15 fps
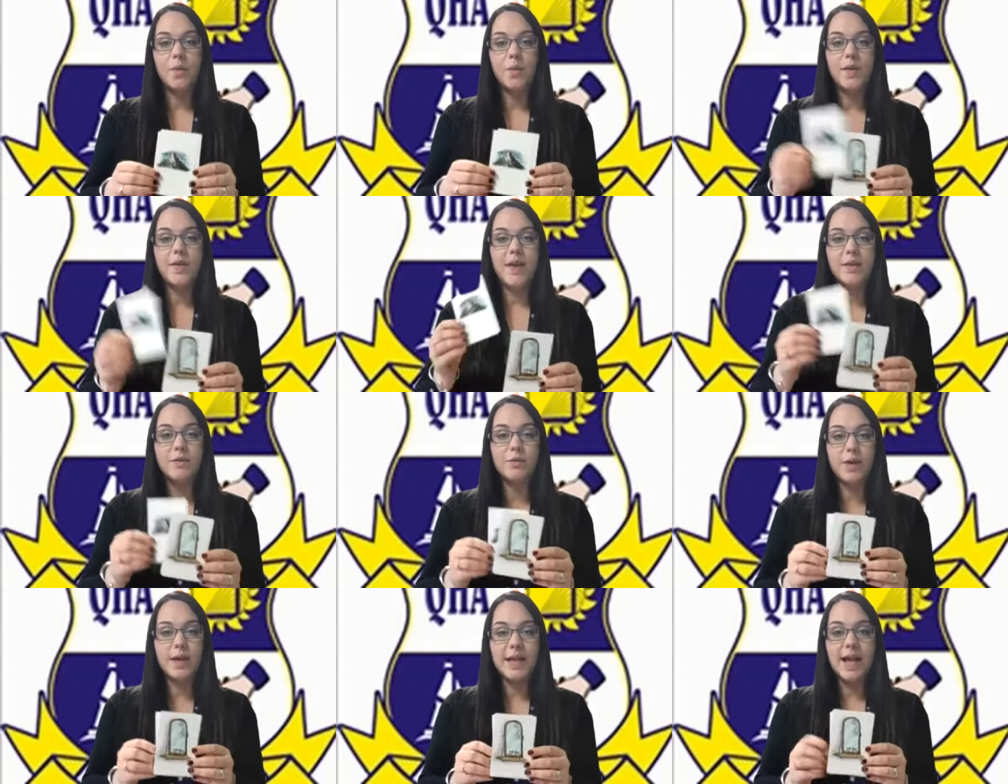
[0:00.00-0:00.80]
We
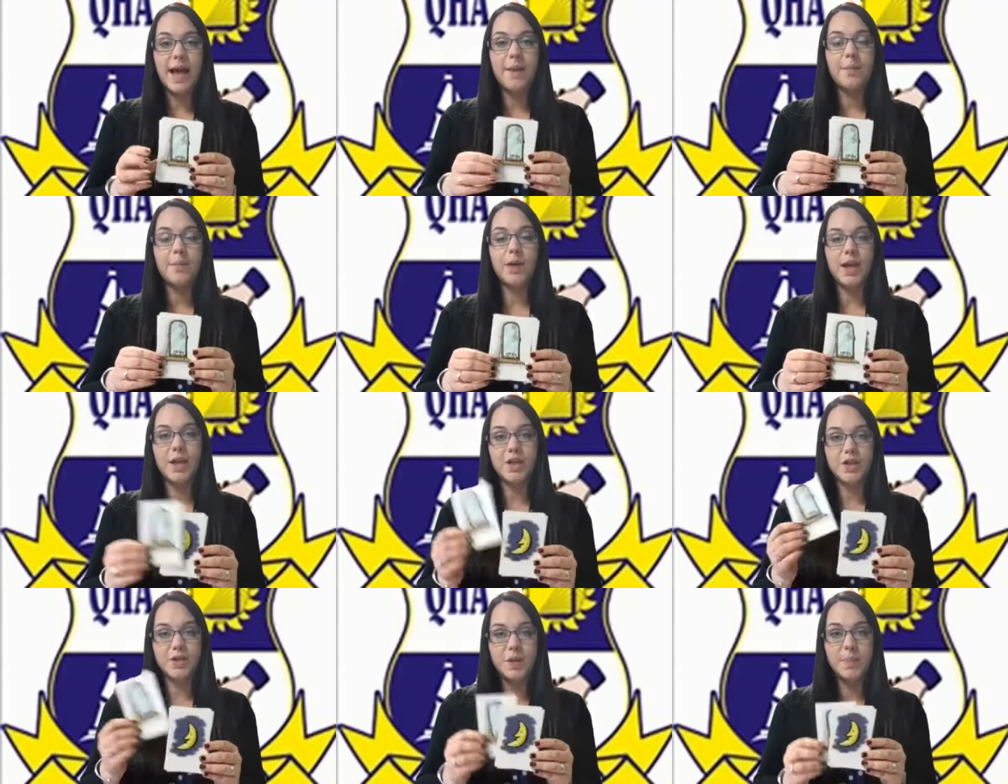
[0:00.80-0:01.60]
then recap what
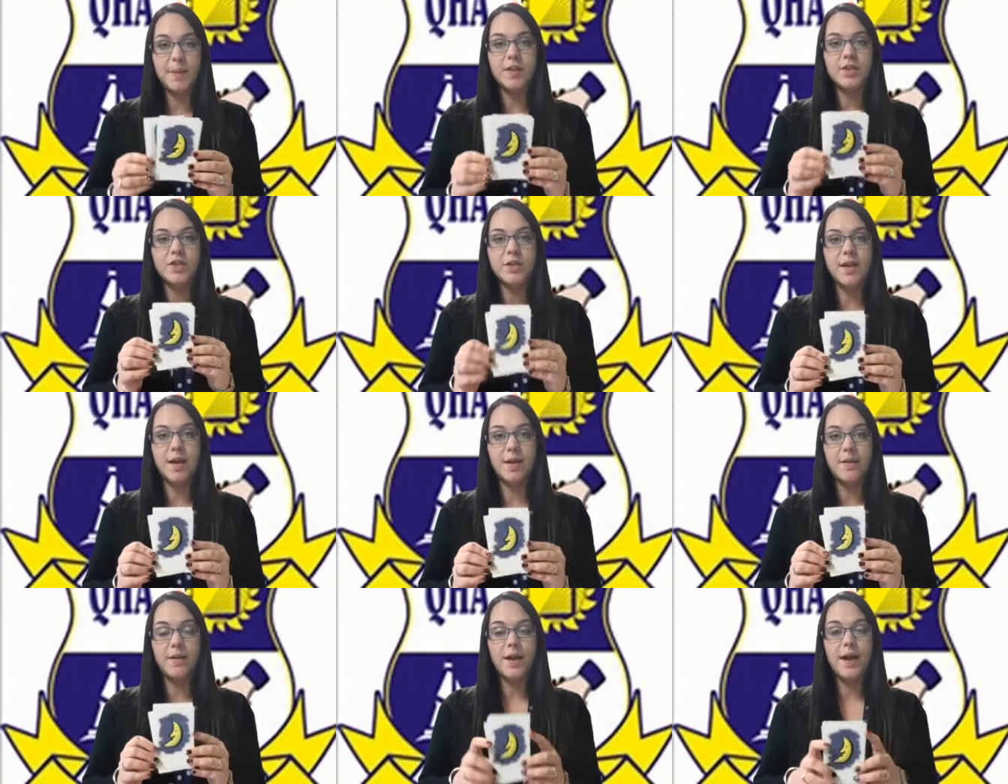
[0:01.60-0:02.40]
each of the pictures
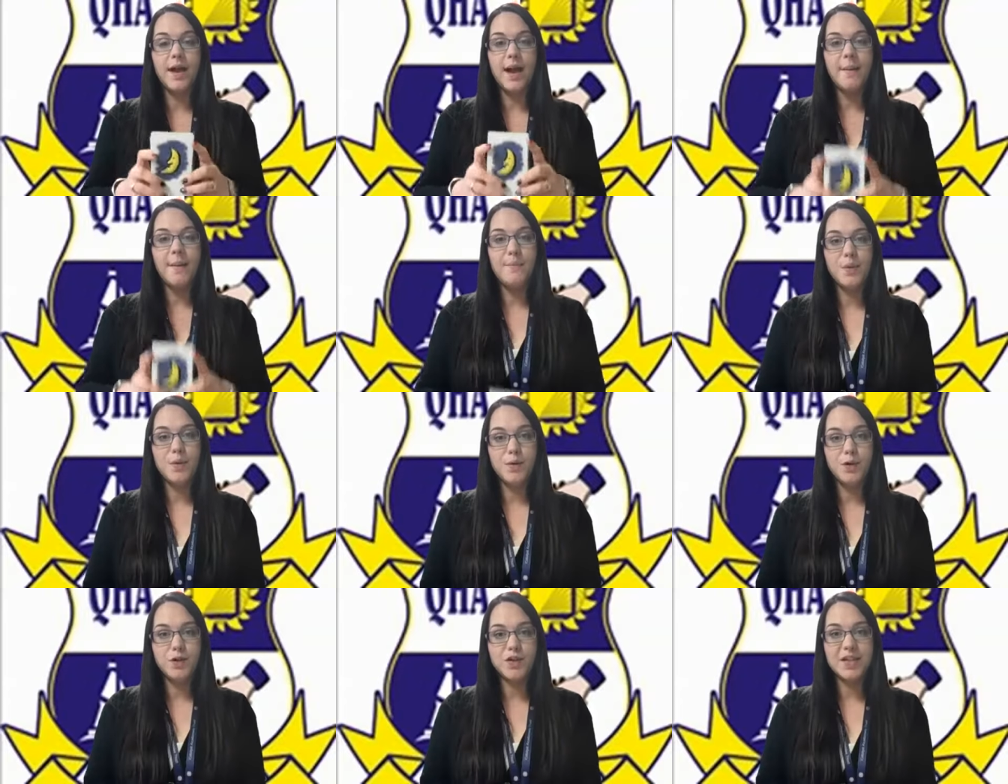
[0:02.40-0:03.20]
are and
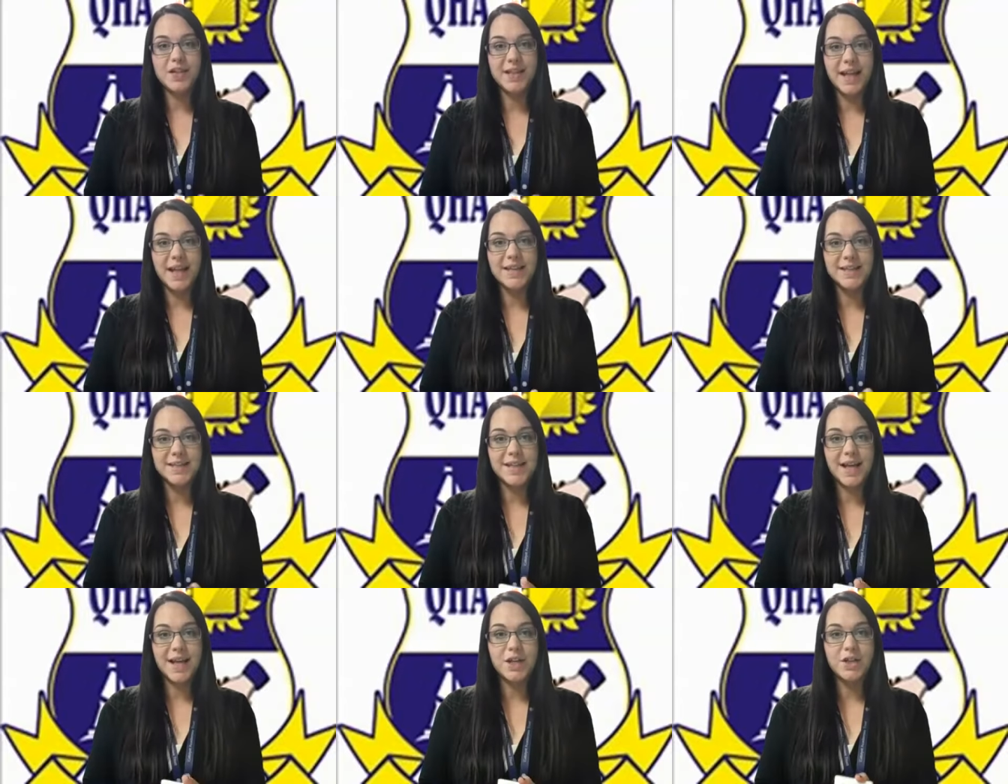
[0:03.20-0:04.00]
move on to the next
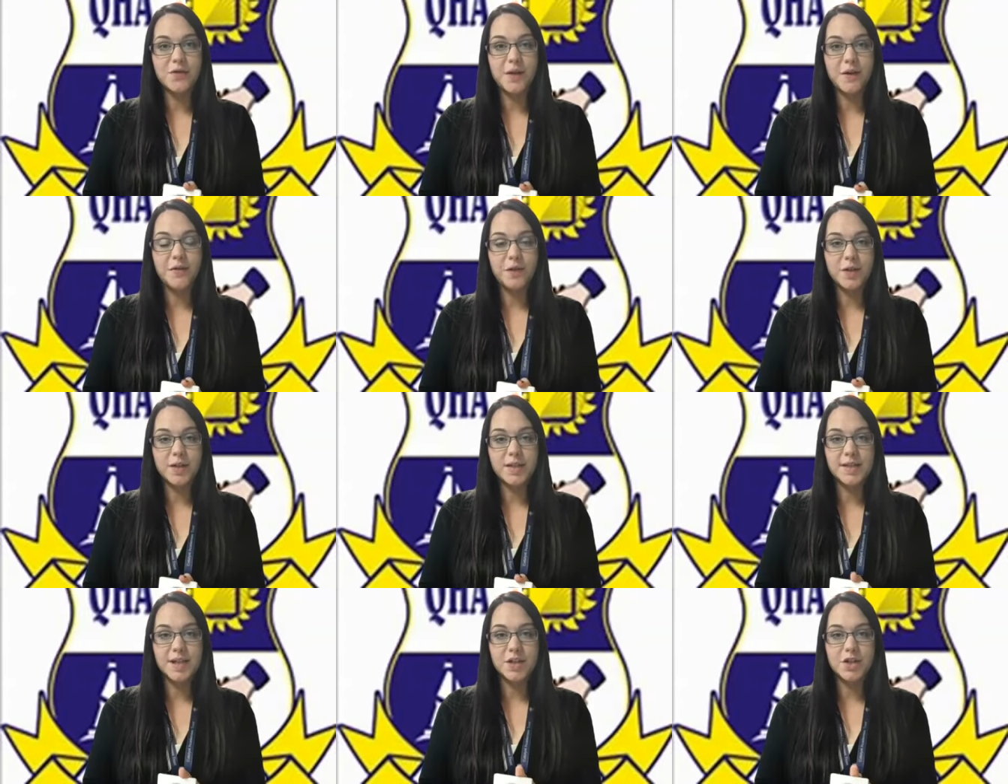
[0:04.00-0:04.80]
stage of our
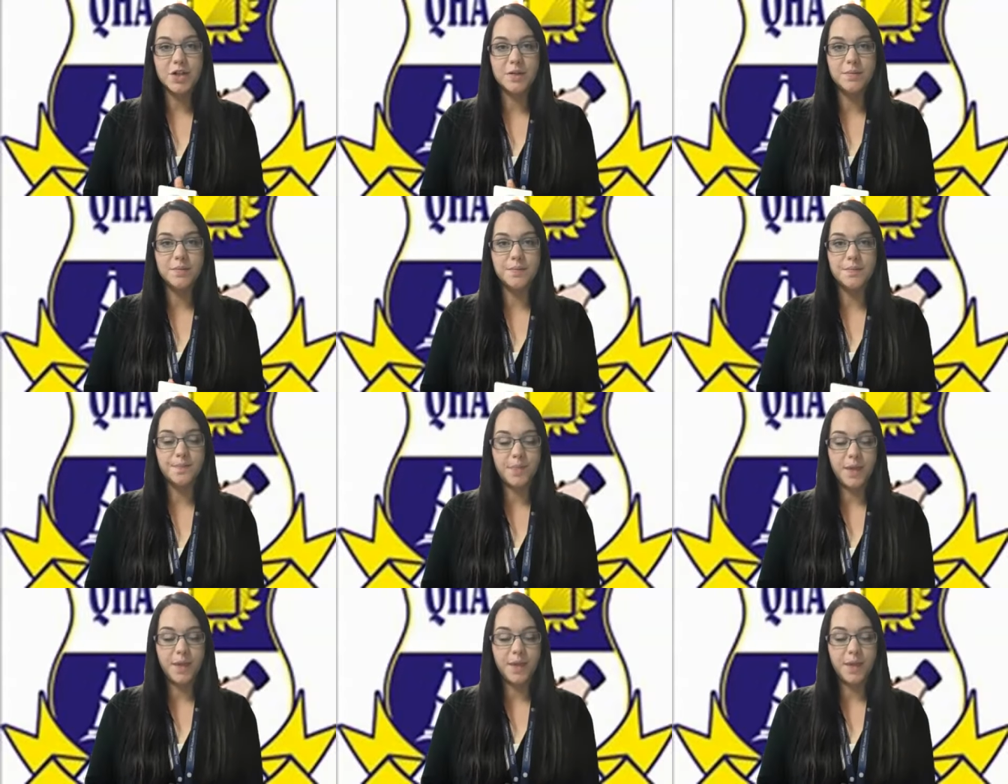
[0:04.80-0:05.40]
phonics session.